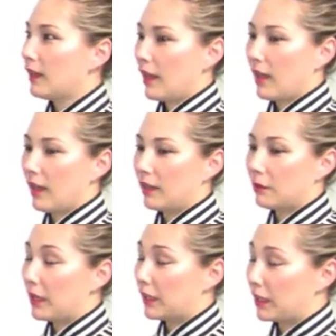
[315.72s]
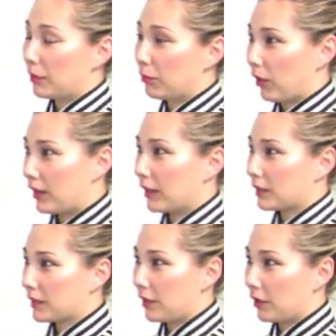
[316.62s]
and making
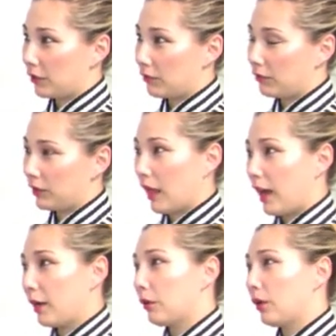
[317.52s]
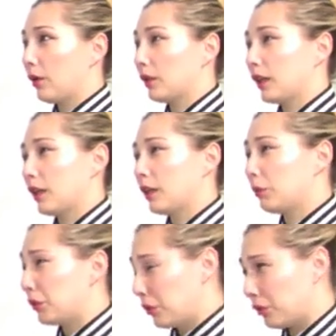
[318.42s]
products that are reliable and
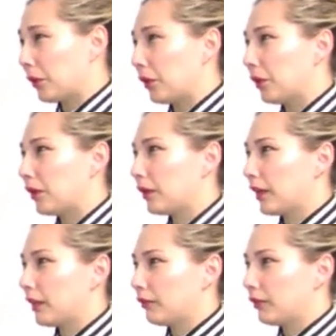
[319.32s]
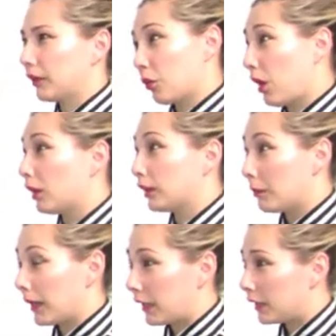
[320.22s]
beautiful and really quality
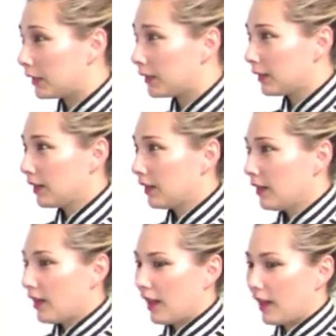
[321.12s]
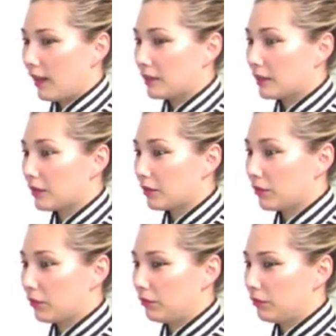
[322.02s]
made and
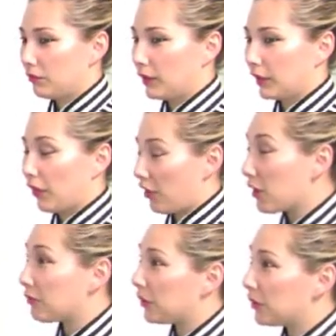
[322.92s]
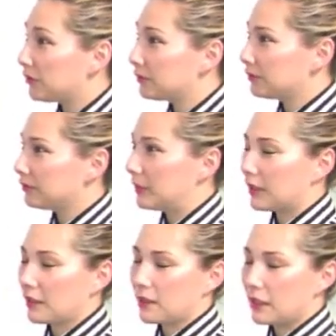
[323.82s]
really thoughtful,
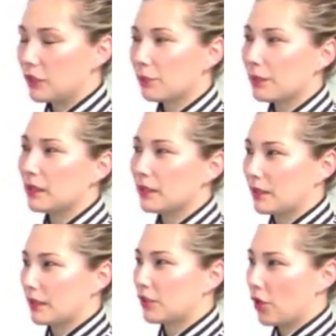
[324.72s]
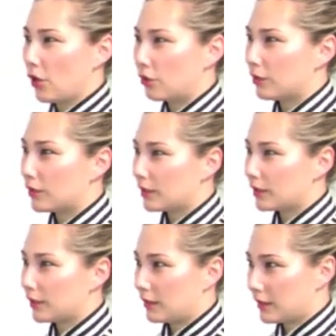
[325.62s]
because each piece has its own
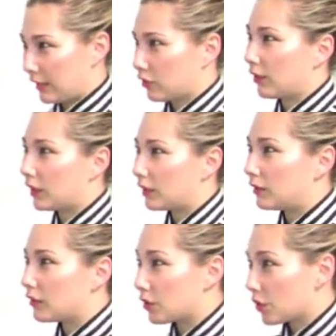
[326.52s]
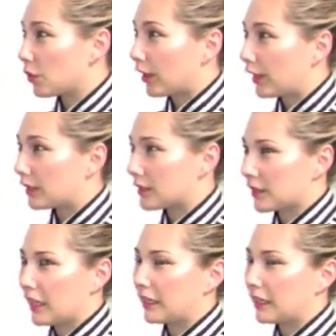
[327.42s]
saturated story.
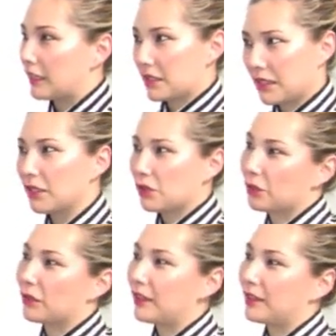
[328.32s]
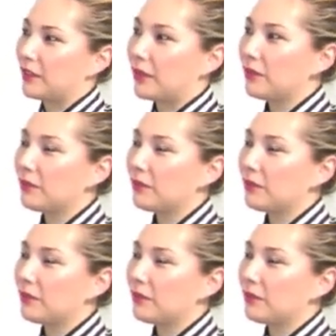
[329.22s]
It's like estate jewelry, you know?